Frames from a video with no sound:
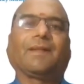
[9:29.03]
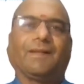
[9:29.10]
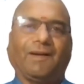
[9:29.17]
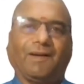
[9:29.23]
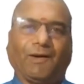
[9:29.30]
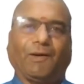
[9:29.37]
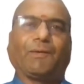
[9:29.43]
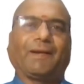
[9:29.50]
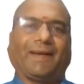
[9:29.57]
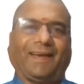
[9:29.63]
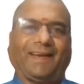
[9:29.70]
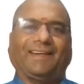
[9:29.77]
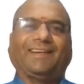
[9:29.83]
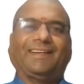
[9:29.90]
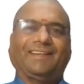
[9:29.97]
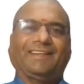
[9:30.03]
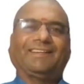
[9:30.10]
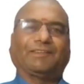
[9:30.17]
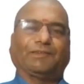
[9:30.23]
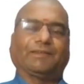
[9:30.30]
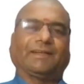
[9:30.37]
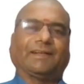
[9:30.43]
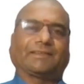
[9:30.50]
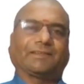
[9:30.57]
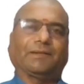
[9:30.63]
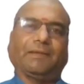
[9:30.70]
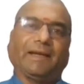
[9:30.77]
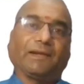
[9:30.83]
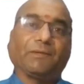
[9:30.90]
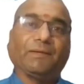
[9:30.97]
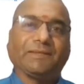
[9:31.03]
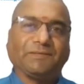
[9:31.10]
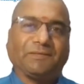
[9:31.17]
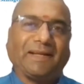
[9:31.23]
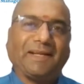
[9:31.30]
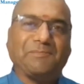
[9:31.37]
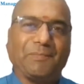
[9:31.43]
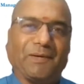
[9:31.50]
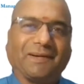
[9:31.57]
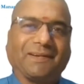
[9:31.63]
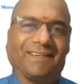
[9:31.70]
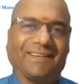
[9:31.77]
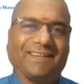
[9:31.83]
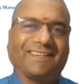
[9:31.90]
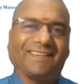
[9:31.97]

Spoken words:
Okay. So that's how AQ is very important